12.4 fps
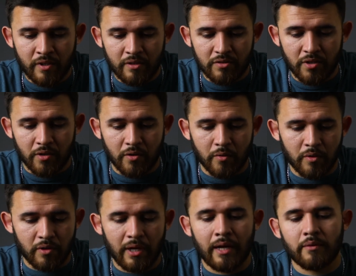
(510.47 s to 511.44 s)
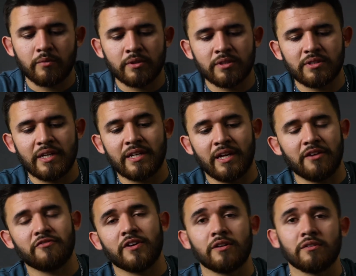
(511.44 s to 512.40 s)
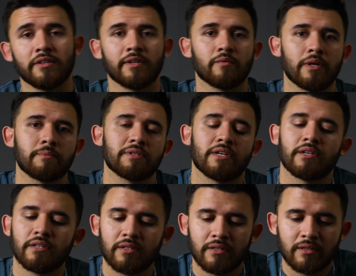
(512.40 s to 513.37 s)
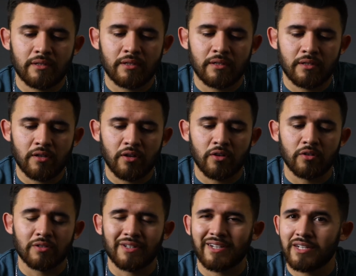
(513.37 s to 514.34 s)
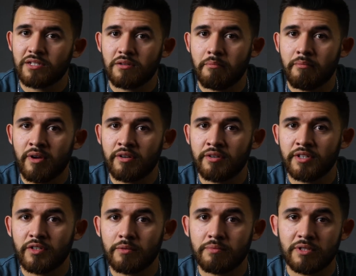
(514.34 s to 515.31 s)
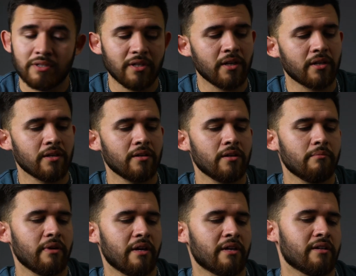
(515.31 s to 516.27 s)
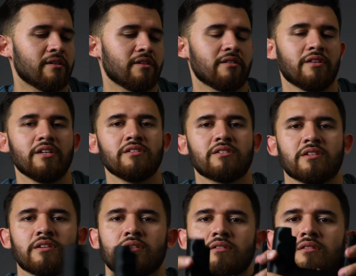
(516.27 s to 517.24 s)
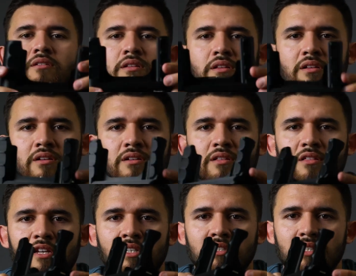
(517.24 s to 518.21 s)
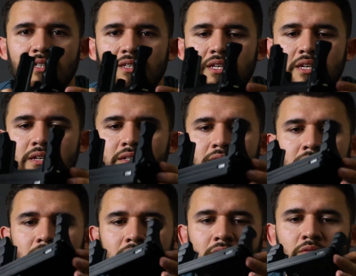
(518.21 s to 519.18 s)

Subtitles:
So I went and I found a website called custombatterygrips.com, and they sell things like these.